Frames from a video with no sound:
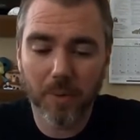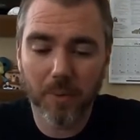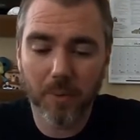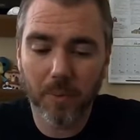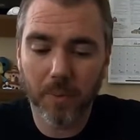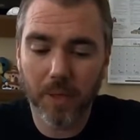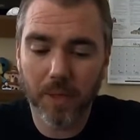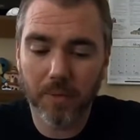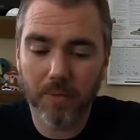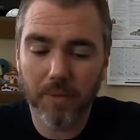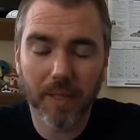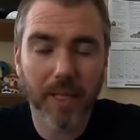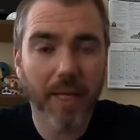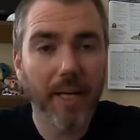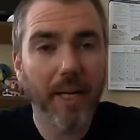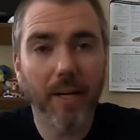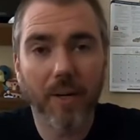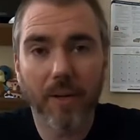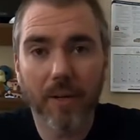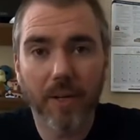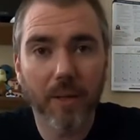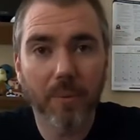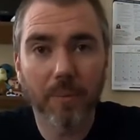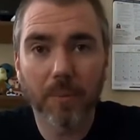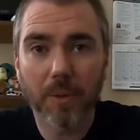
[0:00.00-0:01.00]
whatever the
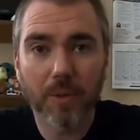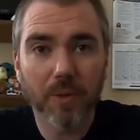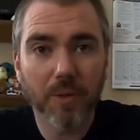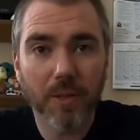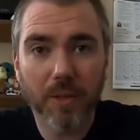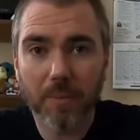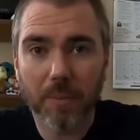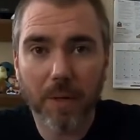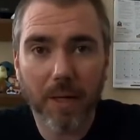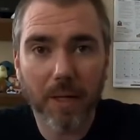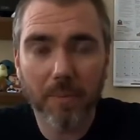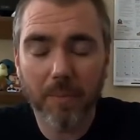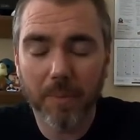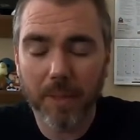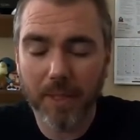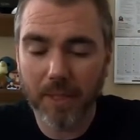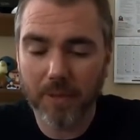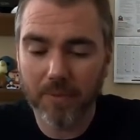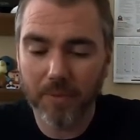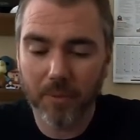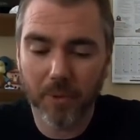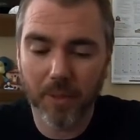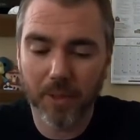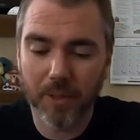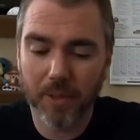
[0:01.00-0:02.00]
area music might be
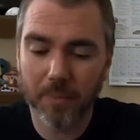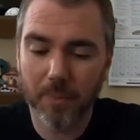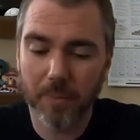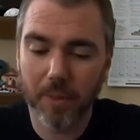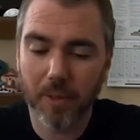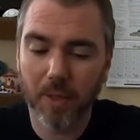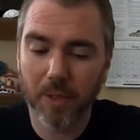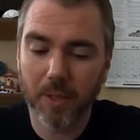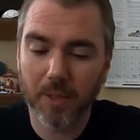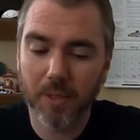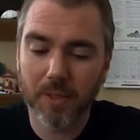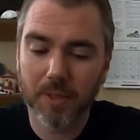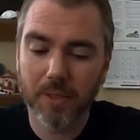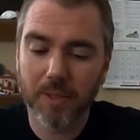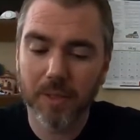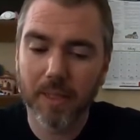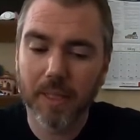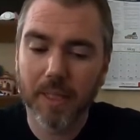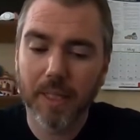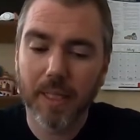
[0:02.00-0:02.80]
if we're in the parks.